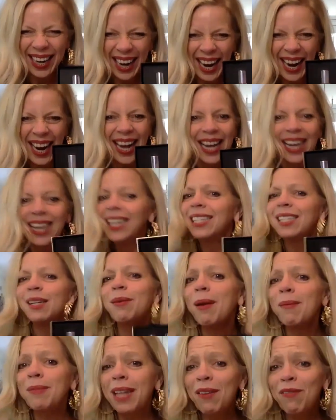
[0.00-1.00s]

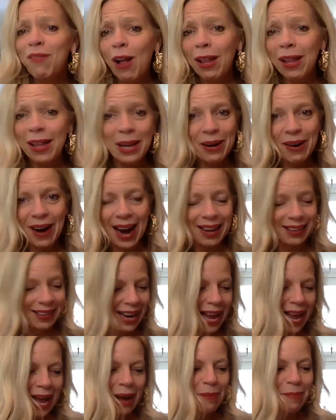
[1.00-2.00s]
Sometimes they fall on the ground.
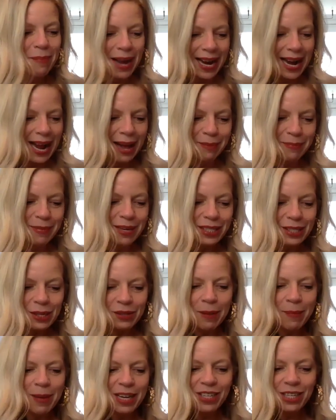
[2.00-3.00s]
But so
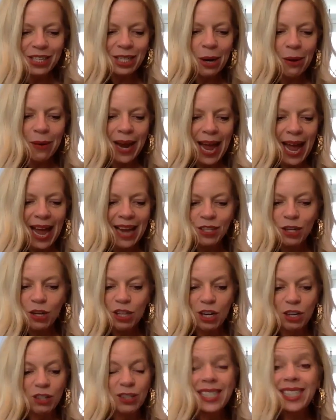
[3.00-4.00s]
let me just go ahead. So
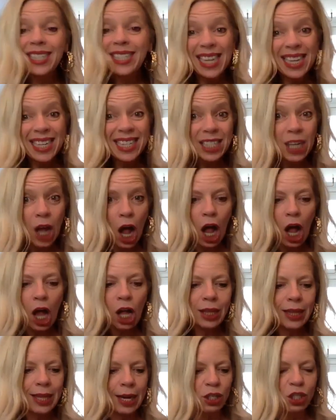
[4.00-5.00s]
there's sea
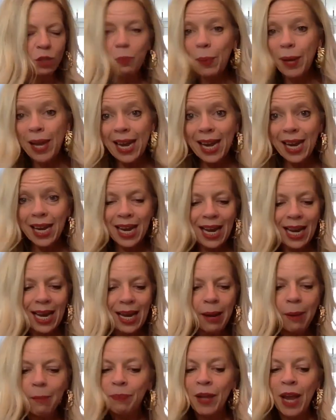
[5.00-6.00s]
salt, there's
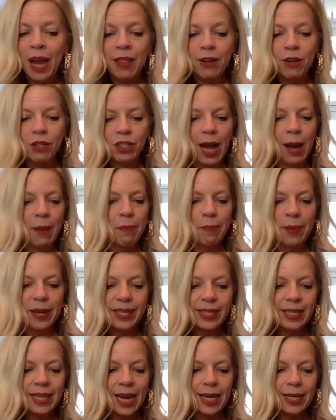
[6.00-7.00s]
peony, there's
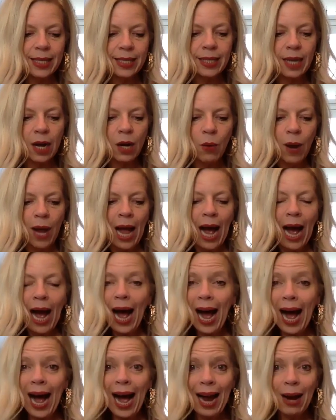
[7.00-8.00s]
hibiscus. So
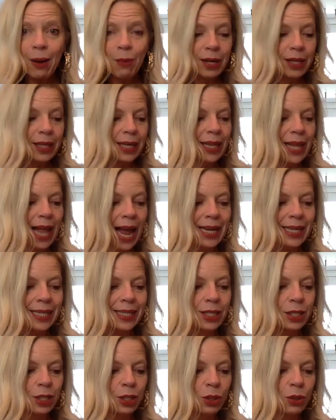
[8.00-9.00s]
I really like
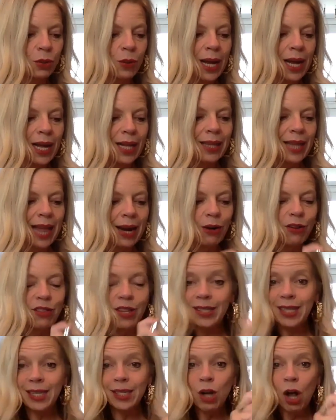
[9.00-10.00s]
to layer.
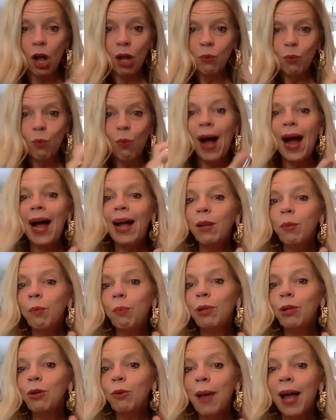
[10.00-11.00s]
This is called Wild
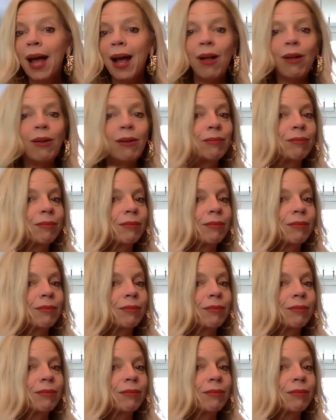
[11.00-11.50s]
Bluebell.